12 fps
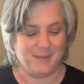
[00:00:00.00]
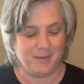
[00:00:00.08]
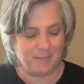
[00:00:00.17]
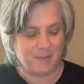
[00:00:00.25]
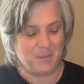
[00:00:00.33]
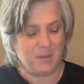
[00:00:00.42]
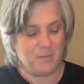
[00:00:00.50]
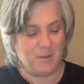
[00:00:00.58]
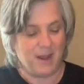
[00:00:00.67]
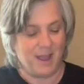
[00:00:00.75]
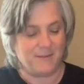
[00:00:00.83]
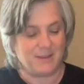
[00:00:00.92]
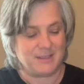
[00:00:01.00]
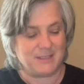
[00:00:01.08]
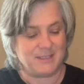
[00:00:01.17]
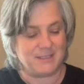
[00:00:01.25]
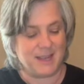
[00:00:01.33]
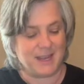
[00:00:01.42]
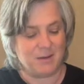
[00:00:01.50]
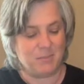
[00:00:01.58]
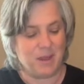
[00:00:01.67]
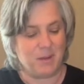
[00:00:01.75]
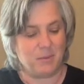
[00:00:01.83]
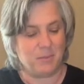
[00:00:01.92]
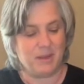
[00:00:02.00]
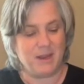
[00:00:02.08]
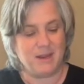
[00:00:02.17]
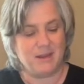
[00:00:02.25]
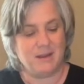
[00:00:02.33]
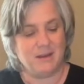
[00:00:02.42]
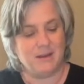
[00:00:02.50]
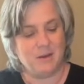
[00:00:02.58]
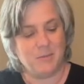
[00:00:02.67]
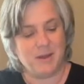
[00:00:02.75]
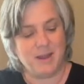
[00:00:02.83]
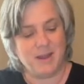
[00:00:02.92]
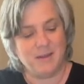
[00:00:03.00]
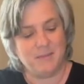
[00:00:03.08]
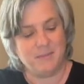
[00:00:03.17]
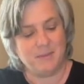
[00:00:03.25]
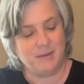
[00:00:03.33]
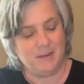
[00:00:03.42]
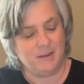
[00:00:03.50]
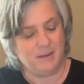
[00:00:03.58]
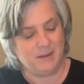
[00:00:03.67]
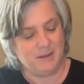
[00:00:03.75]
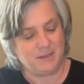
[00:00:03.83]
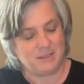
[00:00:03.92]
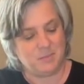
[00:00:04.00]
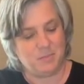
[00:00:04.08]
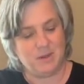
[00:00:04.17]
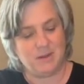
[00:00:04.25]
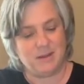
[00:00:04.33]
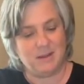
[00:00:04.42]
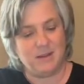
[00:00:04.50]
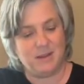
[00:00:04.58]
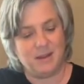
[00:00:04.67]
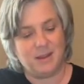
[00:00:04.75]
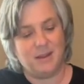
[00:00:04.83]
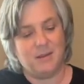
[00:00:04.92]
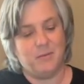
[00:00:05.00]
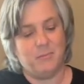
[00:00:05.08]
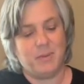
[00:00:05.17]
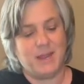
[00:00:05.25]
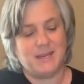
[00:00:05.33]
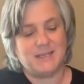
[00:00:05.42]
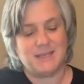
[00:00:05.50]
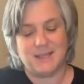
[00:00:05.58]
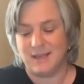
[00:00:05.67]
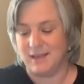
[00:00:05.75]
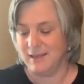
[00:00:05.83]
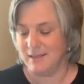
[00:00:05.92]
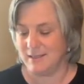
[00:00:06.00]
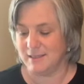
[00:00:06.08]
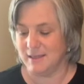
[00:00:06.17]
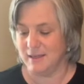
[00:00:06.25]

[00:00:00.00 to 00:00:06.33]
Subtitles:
Maybe you want to have a second paper plate nearby to put painty things.